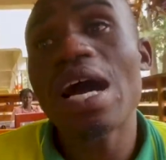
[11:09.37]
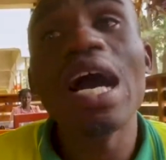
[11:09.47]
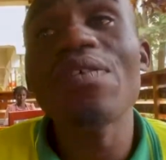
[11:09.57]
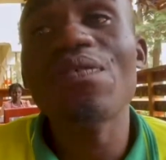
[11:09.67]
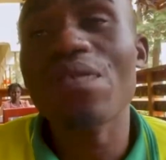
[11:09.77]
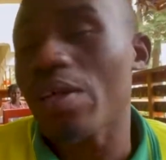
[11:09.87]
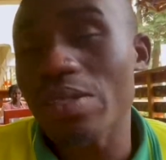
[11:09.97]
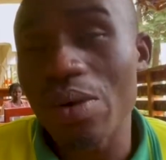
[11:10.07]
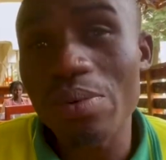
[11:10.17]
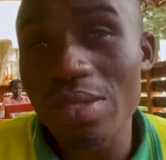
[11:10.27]
i felt
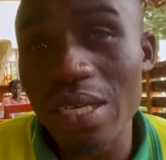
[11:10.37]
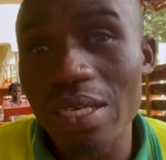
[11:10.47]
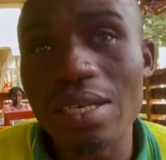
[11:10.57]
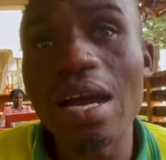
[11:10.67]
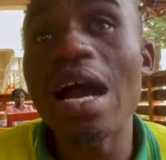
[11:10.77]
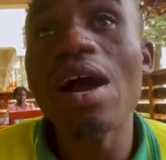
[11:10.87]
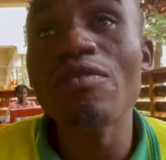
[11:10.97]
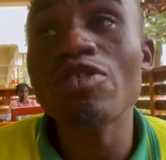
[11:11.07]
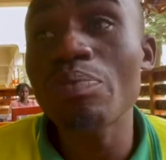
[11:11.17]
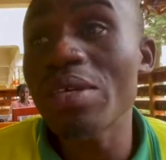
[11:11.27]
i was like i have
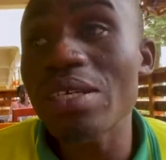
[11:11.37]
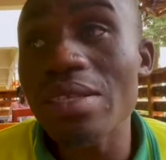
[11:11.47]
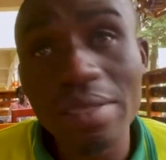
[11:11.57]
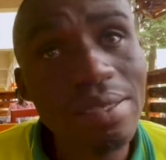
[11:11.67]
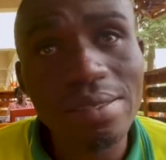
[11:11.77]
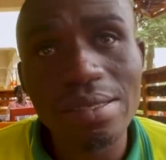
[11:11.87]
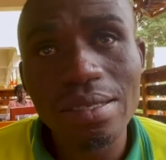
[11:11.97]
to be in this